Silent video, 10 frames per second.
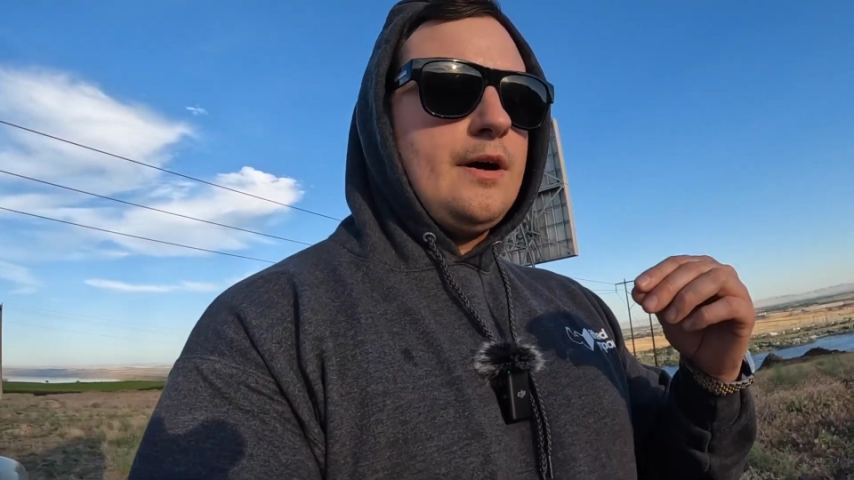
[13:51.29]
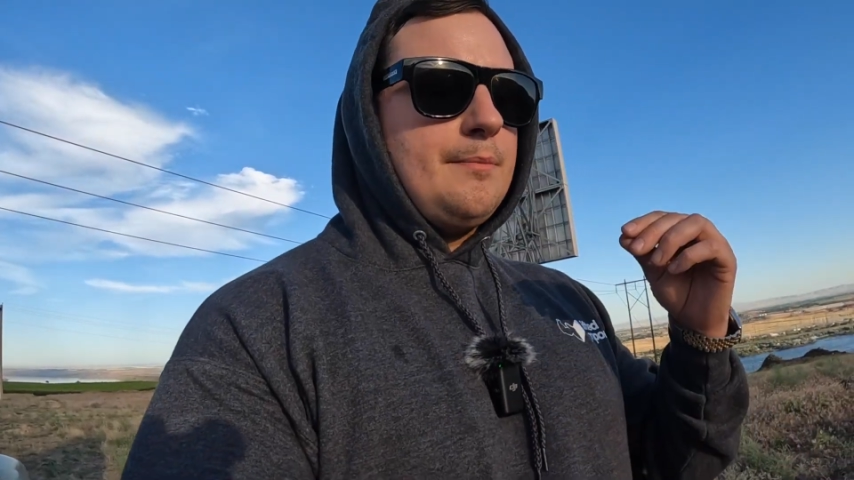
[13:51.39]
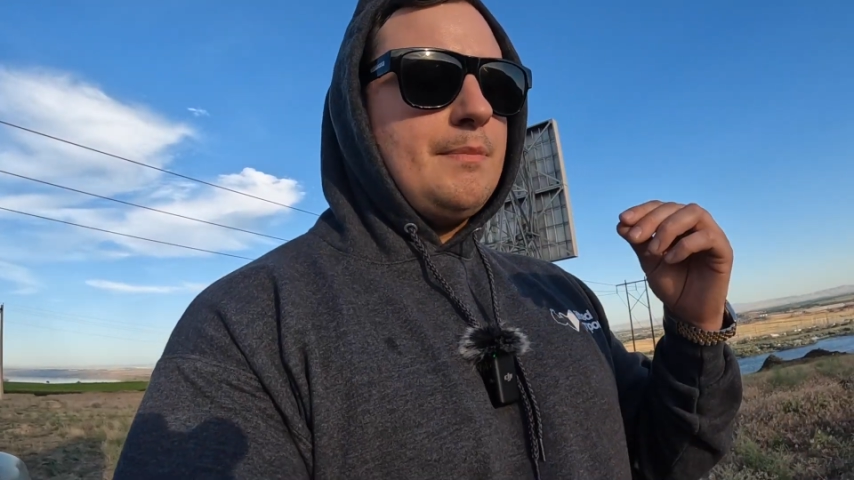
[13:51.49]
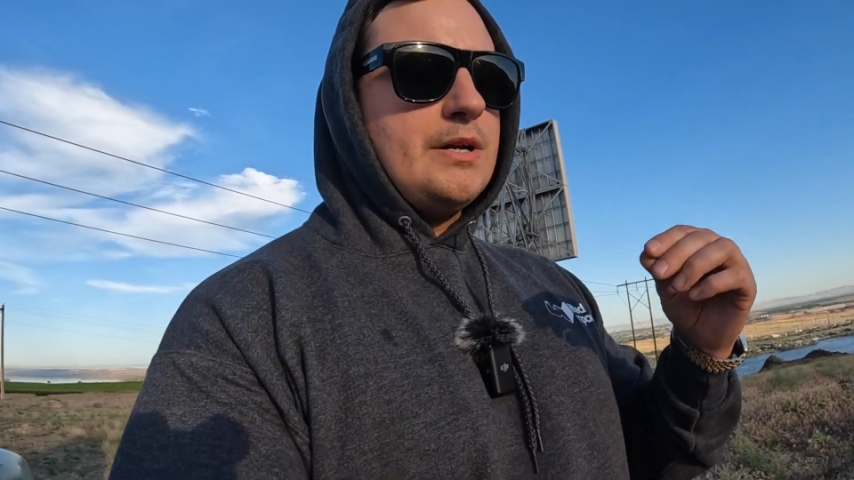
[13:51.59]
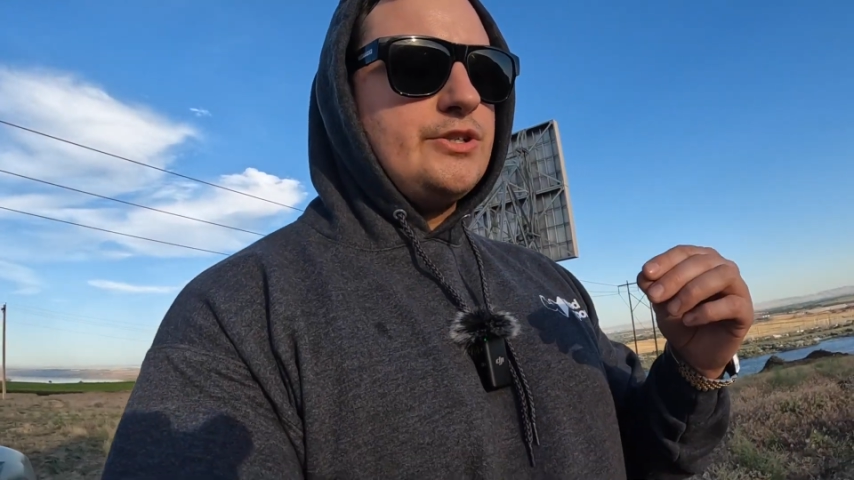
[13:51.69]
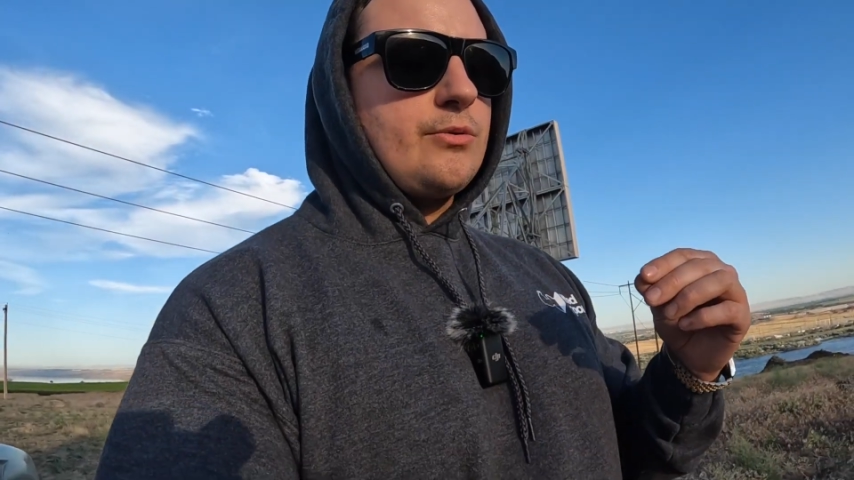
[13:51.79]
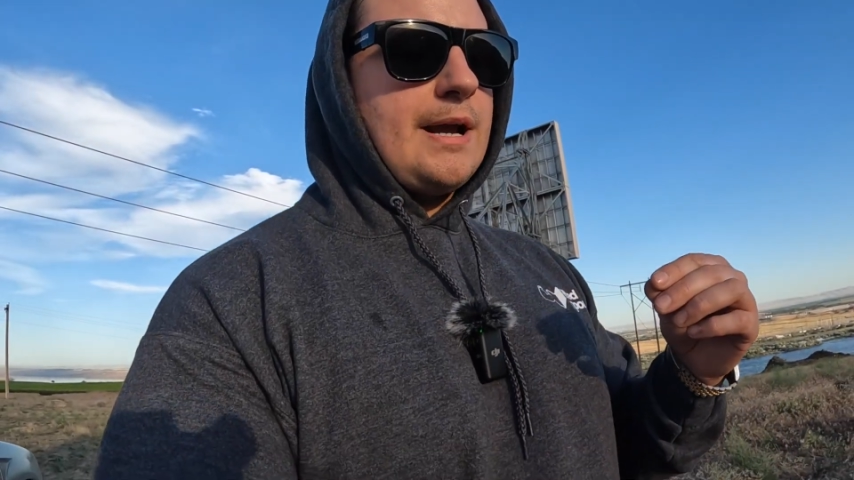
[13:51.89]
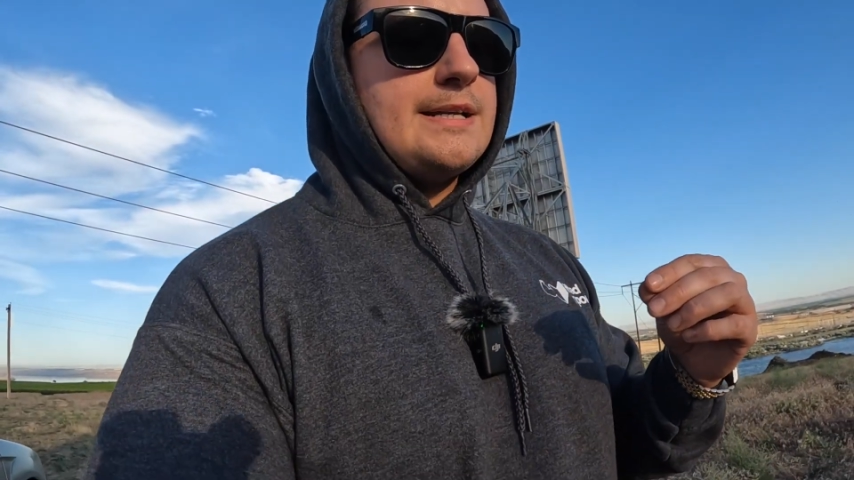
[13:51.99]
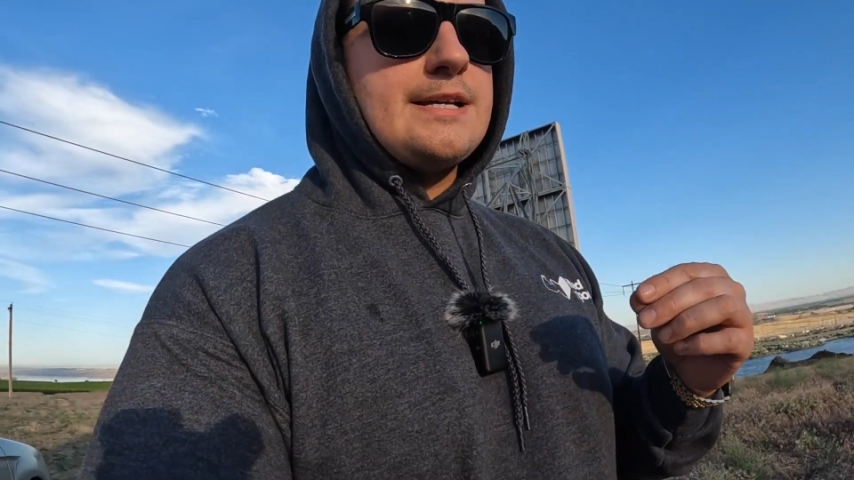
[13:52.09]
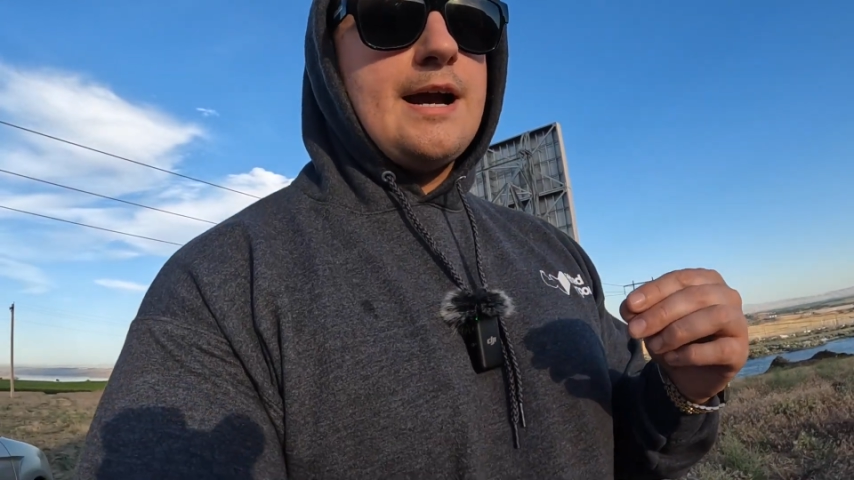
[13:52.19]
a mud
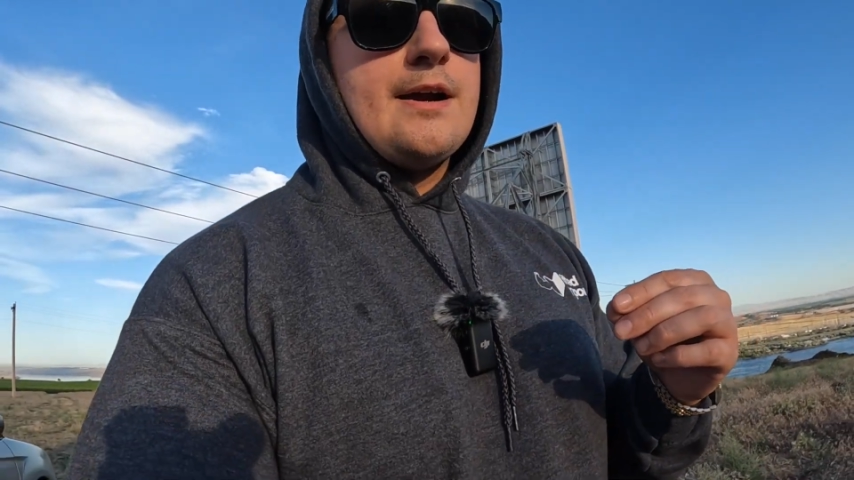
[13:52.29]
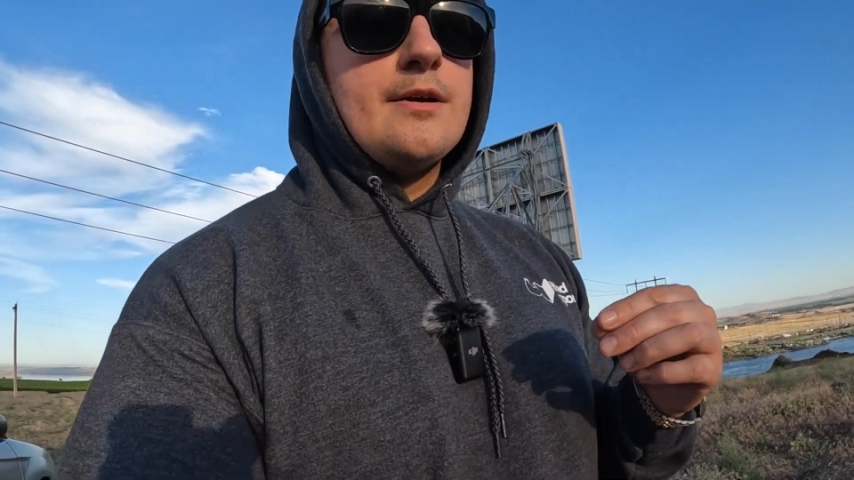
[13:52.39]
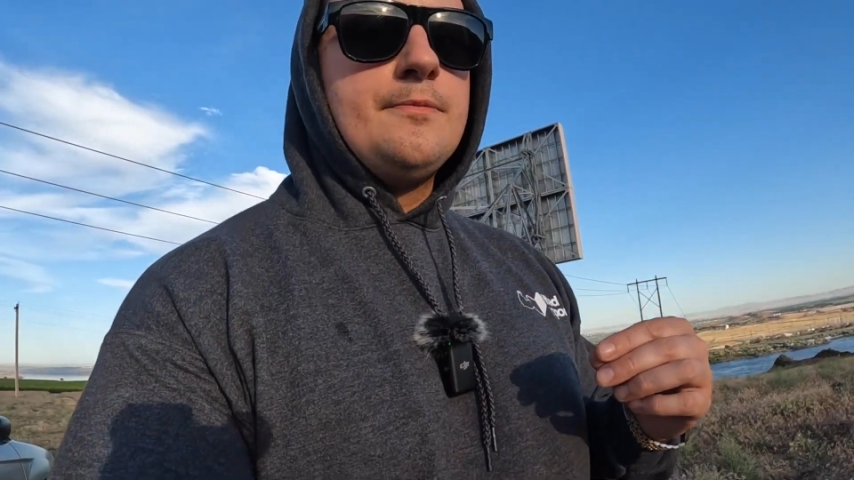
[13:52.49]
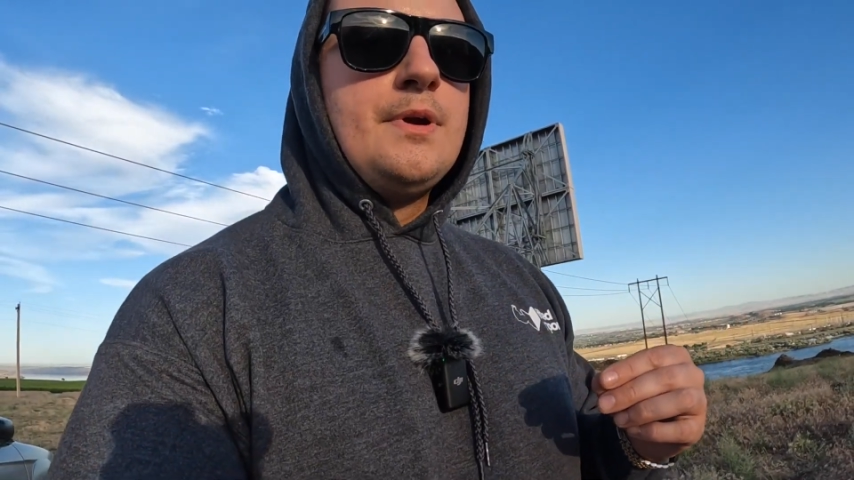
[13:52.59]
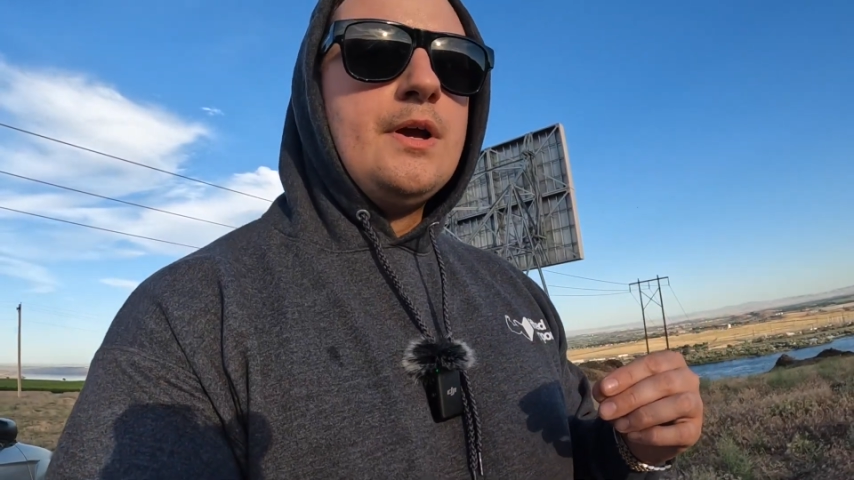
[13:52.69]
terrain tire,